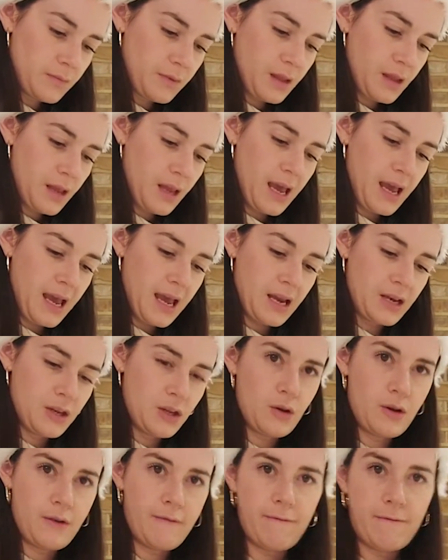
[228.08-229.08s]
And
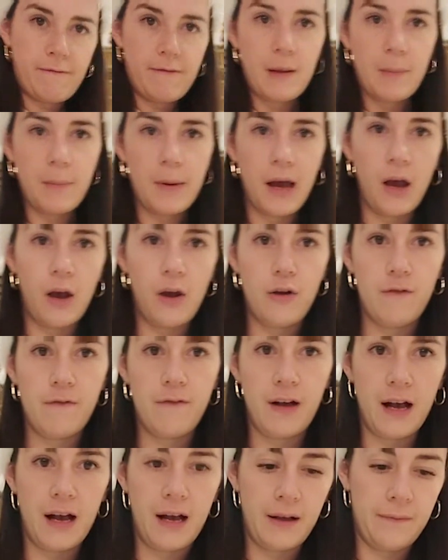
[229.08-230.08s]
you can flip it
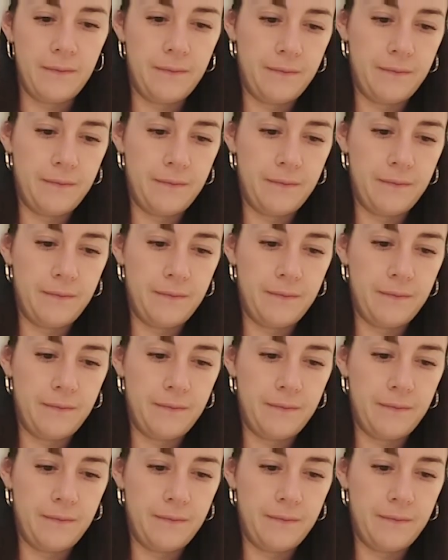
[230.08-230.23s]
over